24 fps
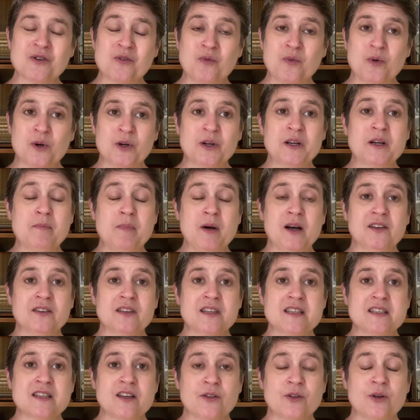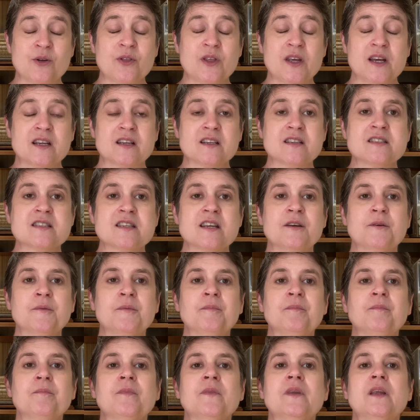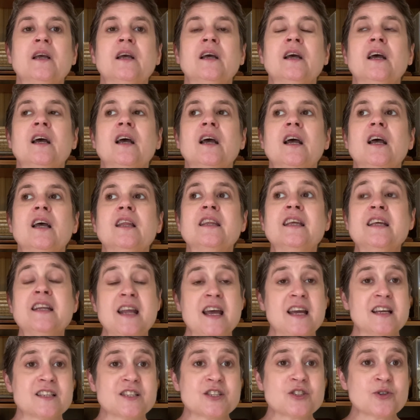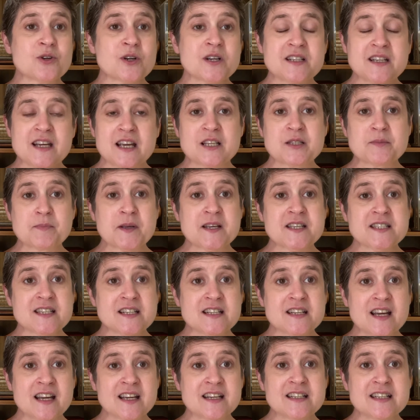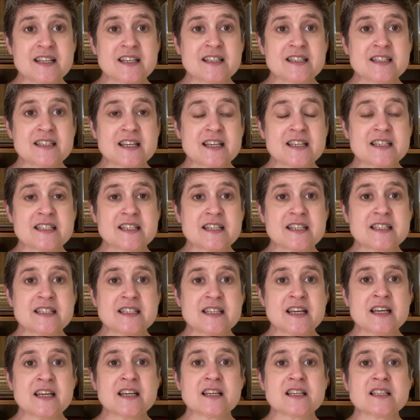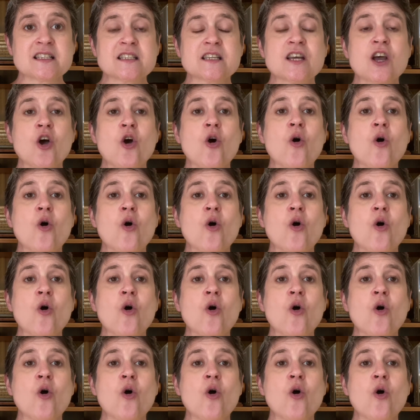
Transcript: worried about these other things. The next story takes place in nineteen sixty-six.